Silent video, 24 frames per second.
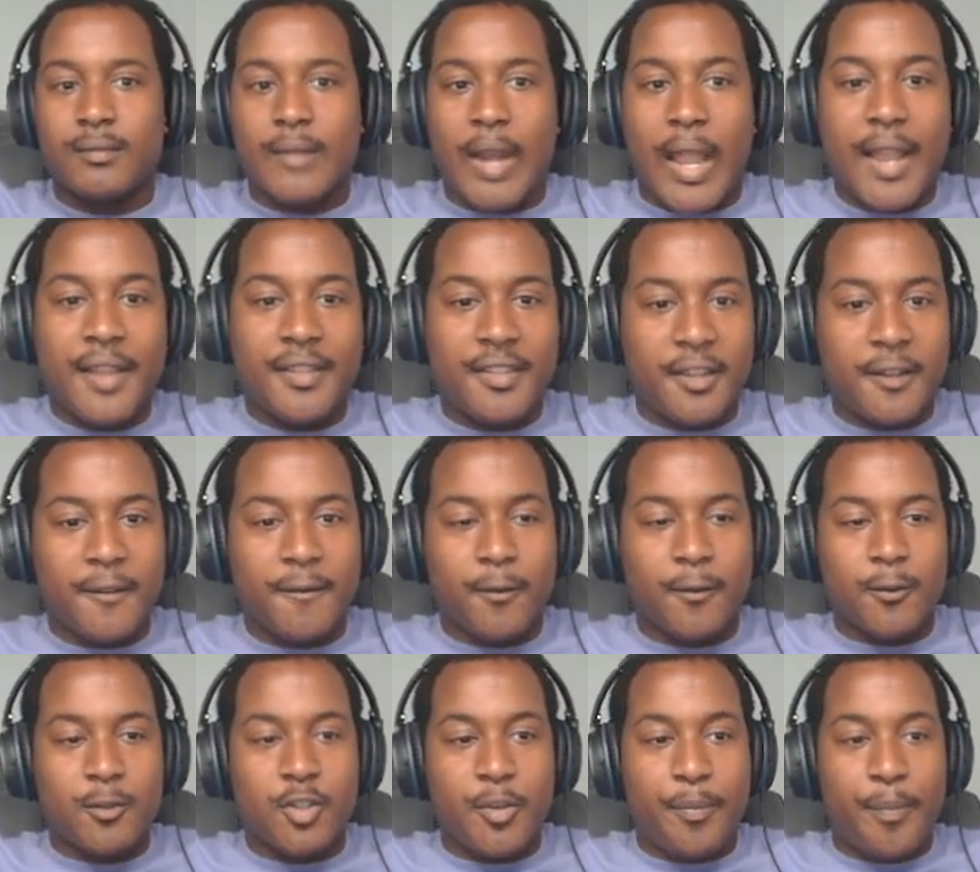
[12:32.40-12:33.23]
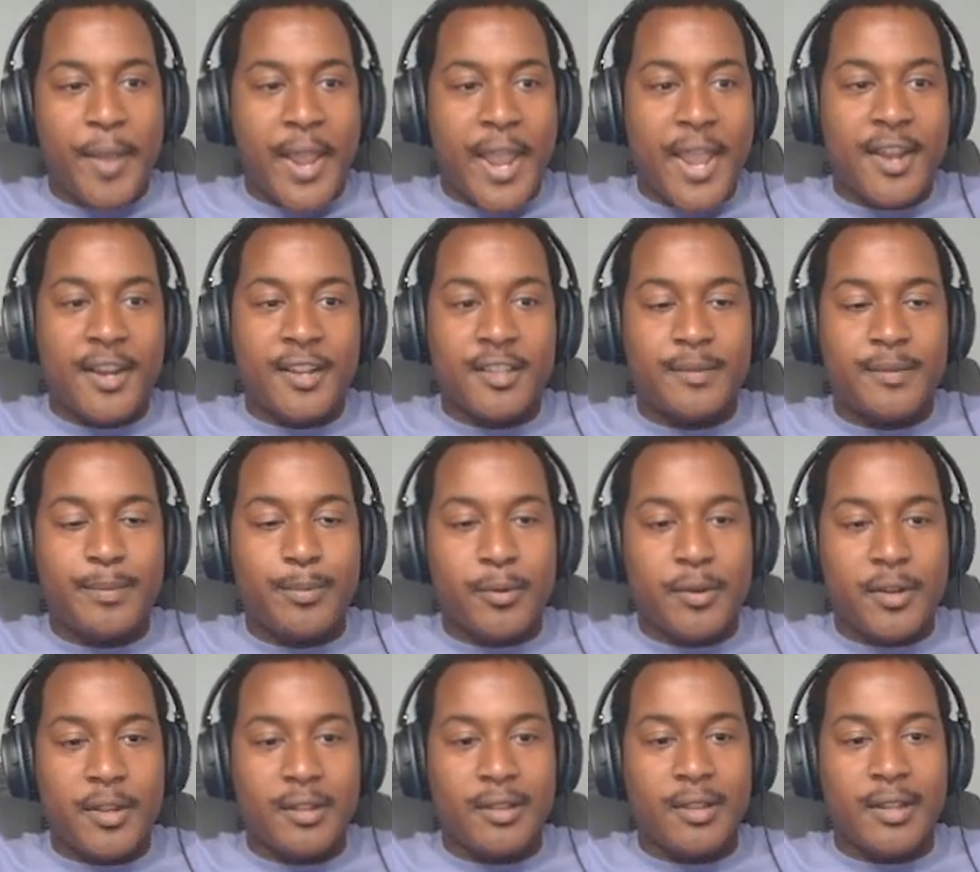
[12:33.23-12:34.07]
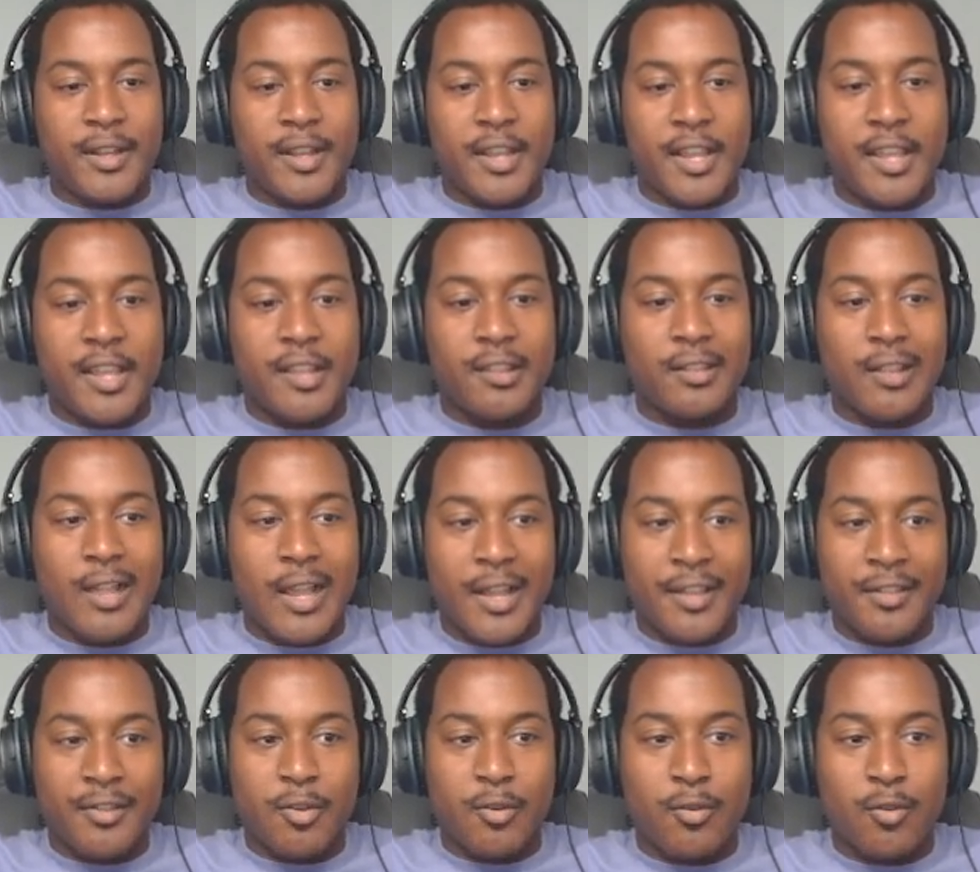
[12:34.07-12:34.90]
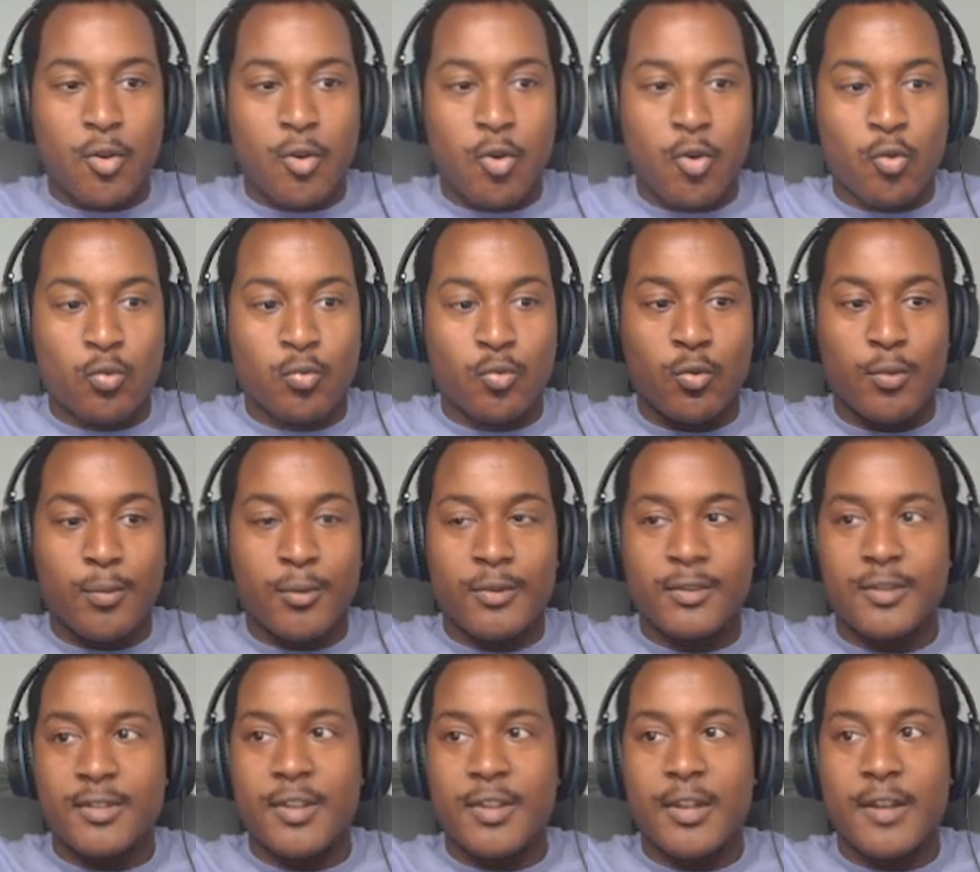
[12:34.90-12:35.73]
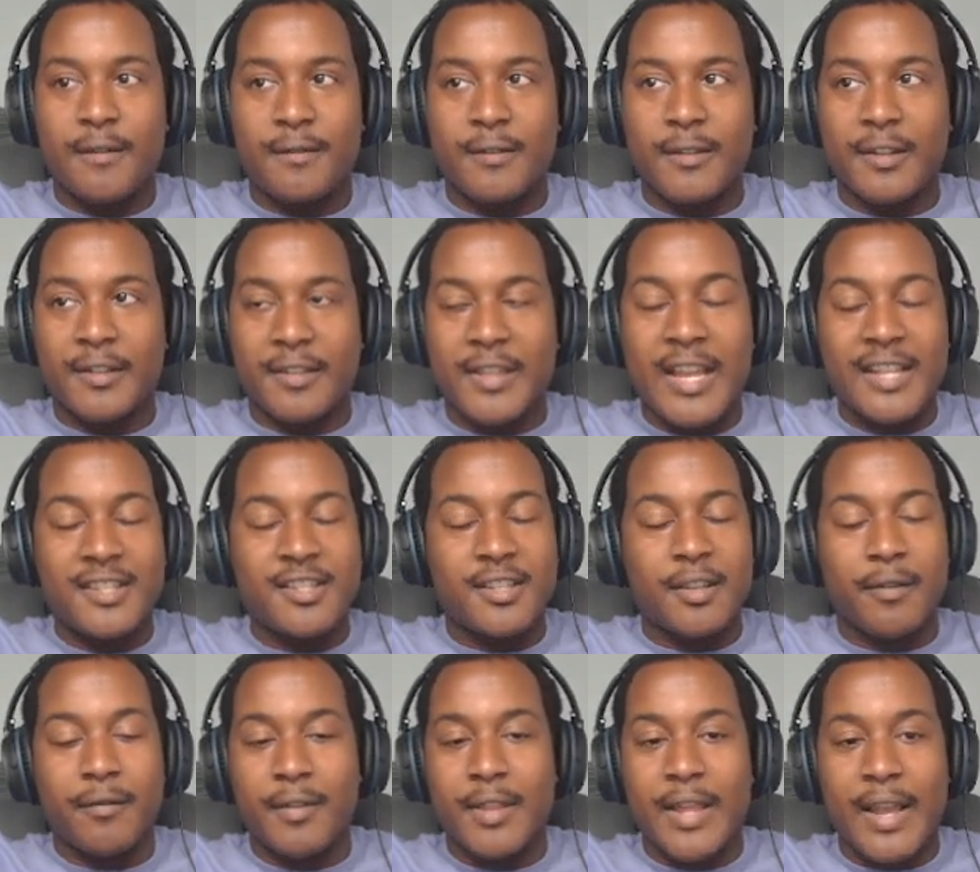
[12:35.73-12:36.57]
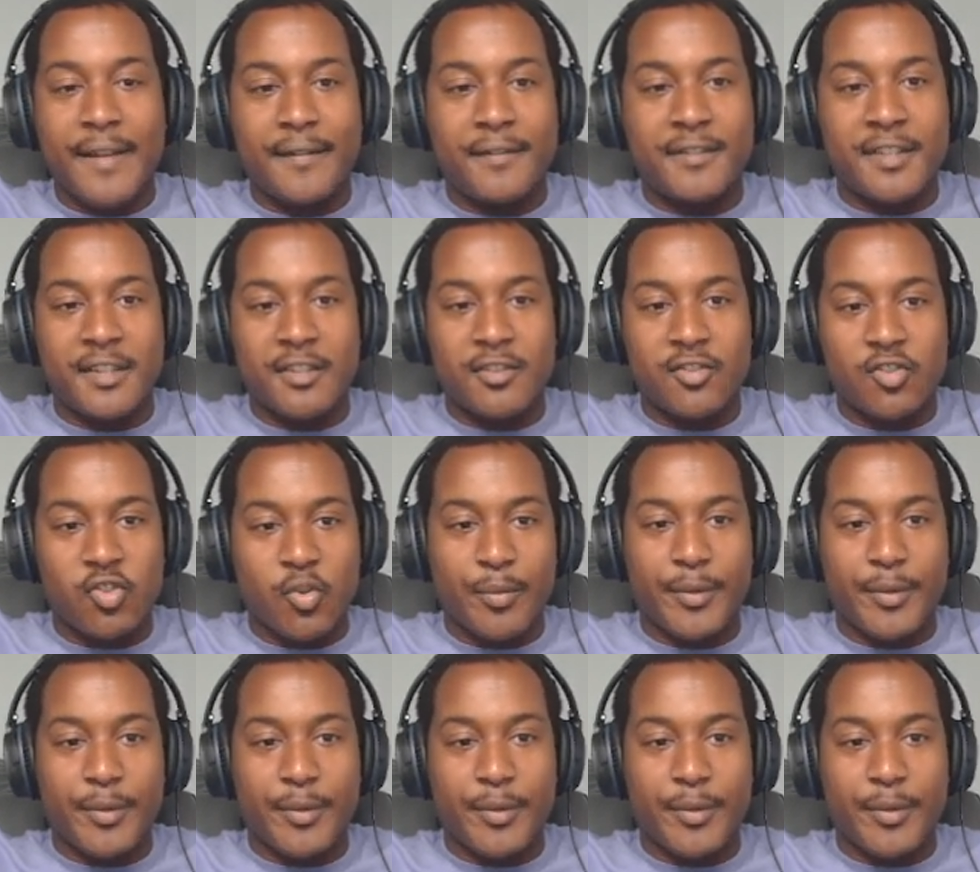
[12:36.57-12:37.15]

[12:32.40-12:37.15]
I think for Japan it's pretty like in line though, the whole rumor stuff. Like that's something that I've seen so